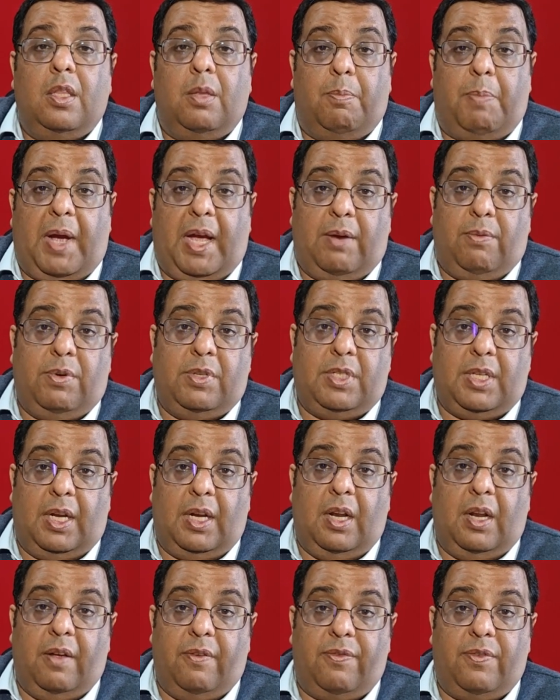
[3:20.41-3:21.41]
The ban was
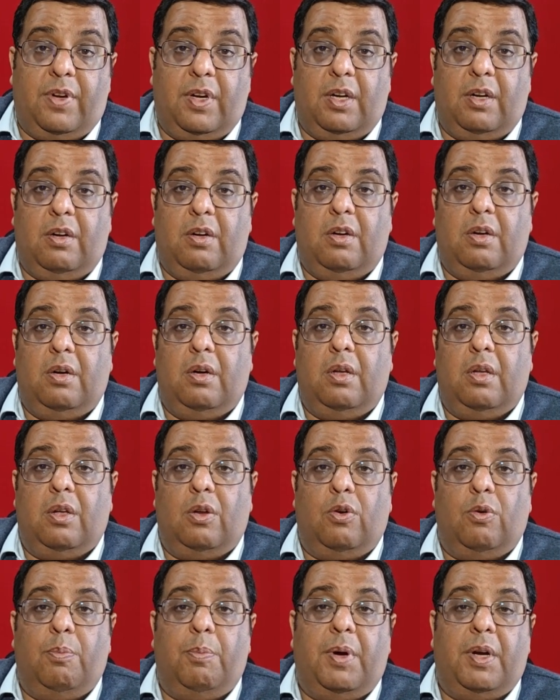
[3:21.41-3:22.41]
then lifted,
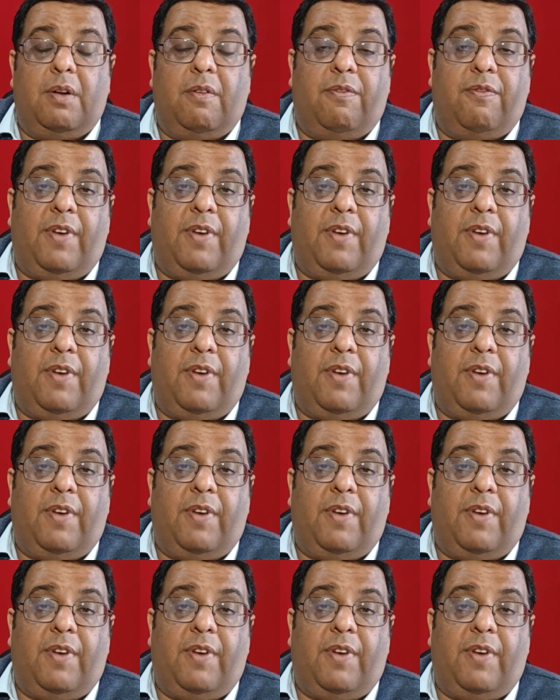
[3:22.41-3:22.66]
but